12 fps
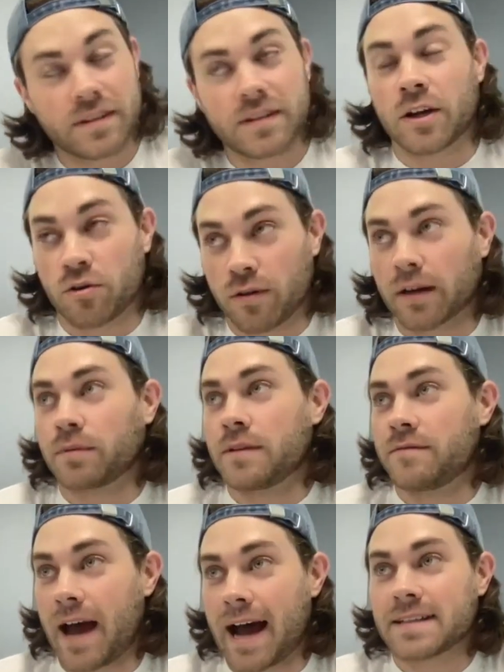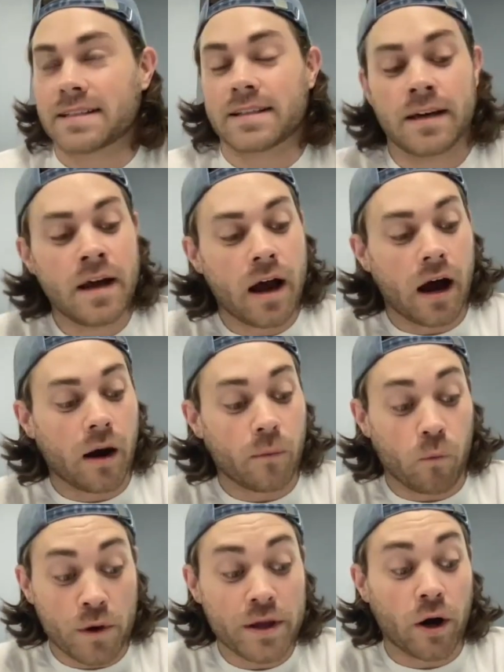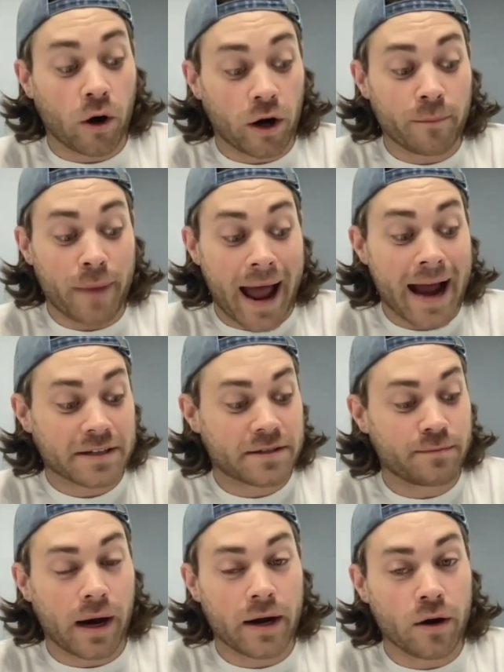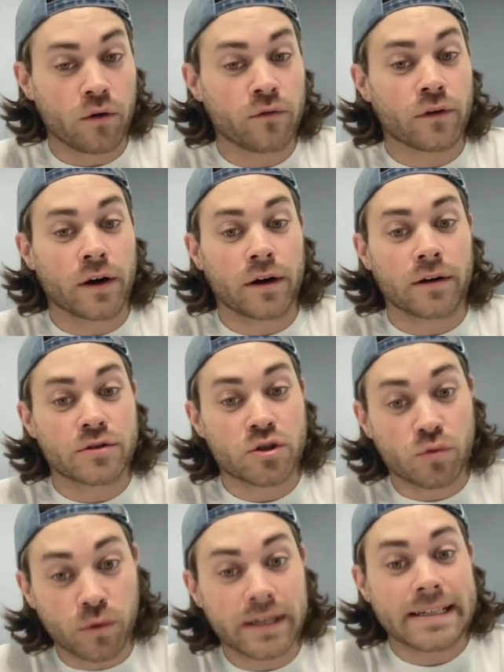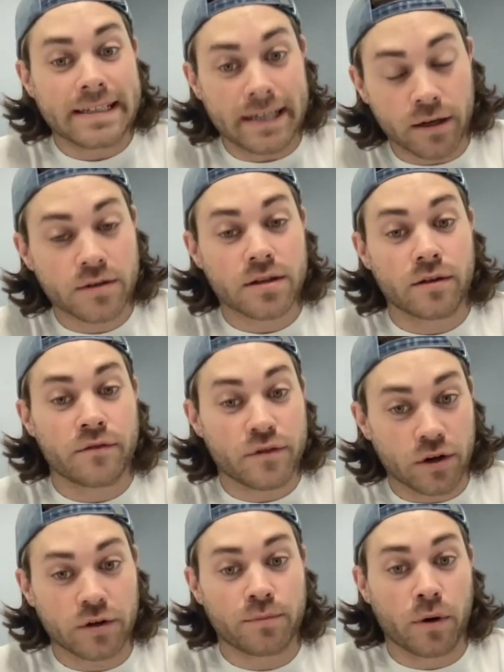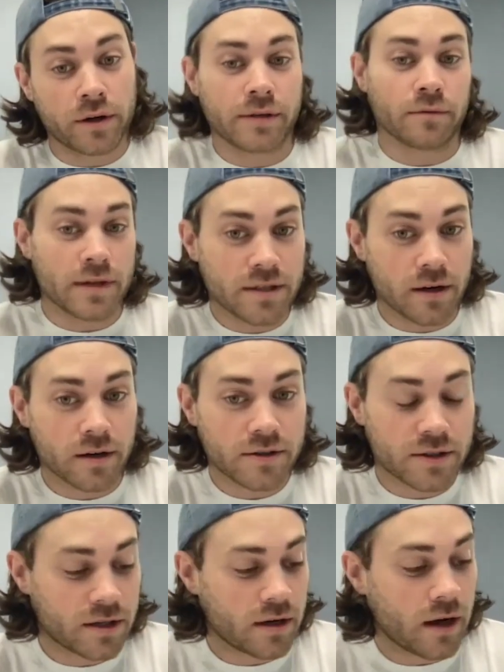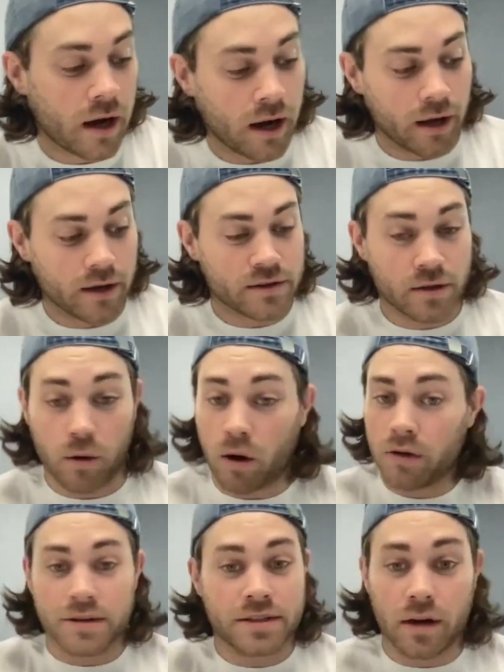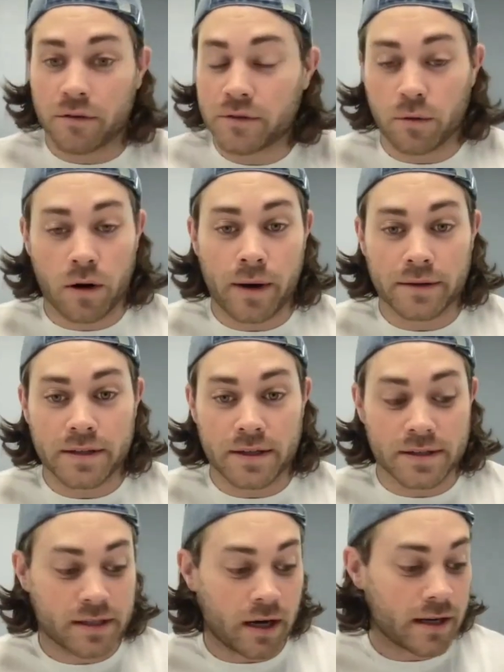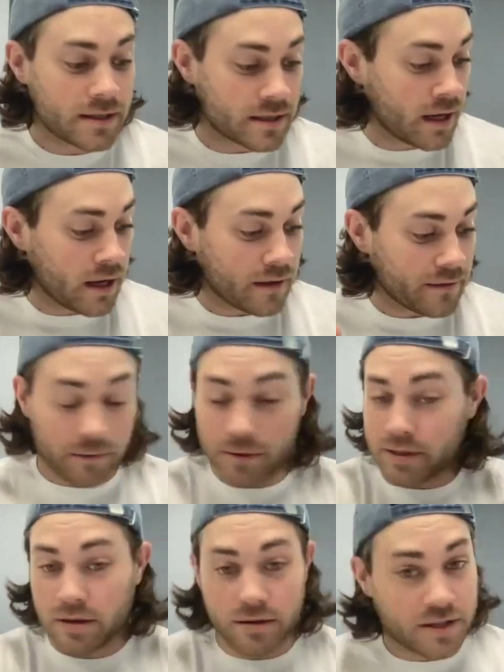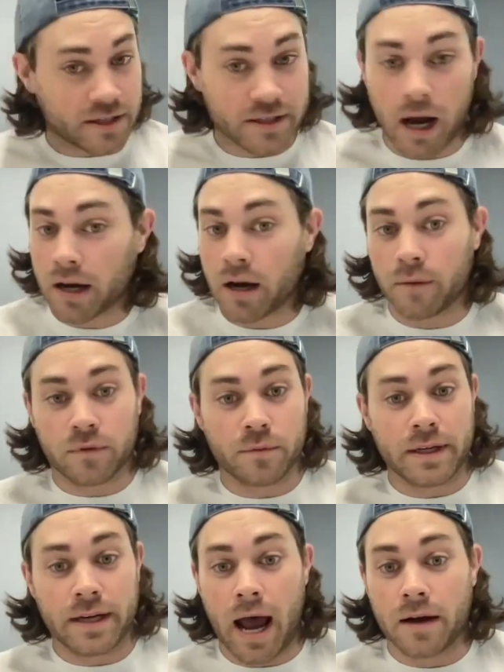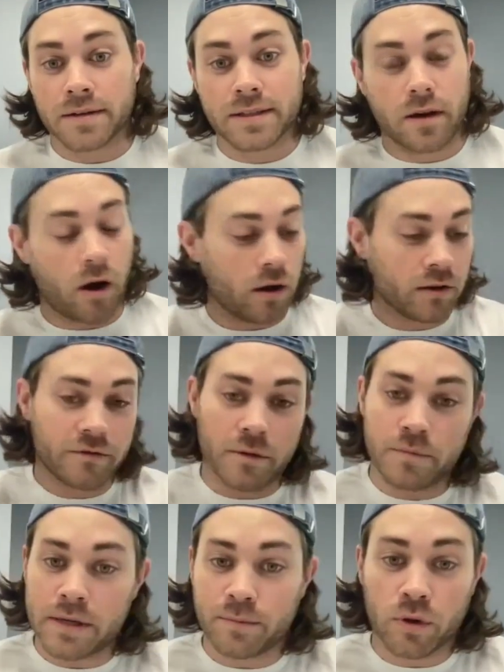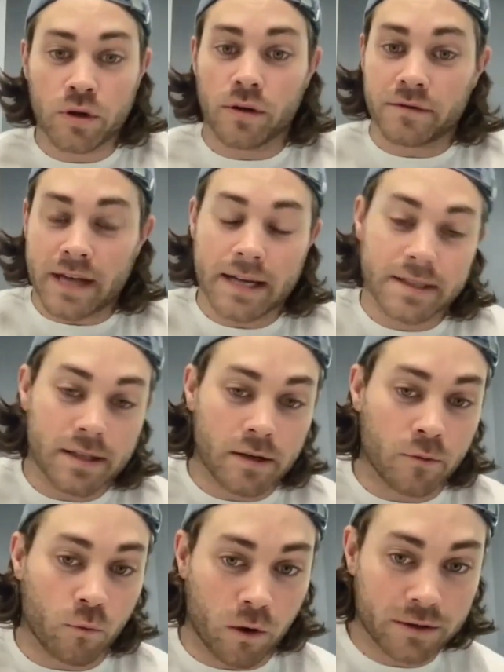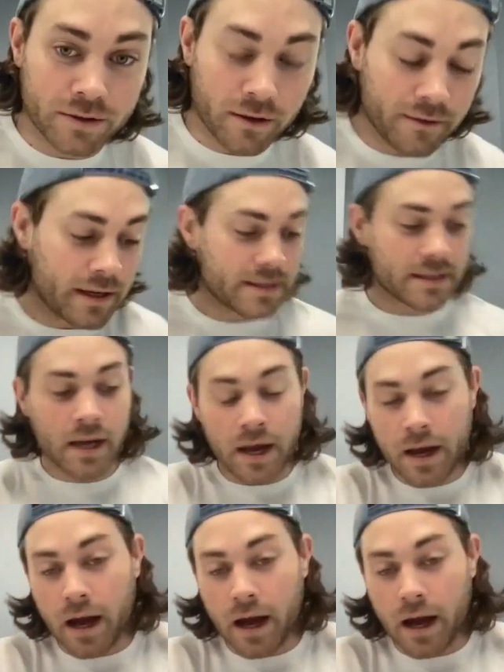incredibly vast. We are backed by over 20 years of third-party research. So all the stuff that we're about to discuss, that research does not come from in-house. All of the people who have tested and worked on this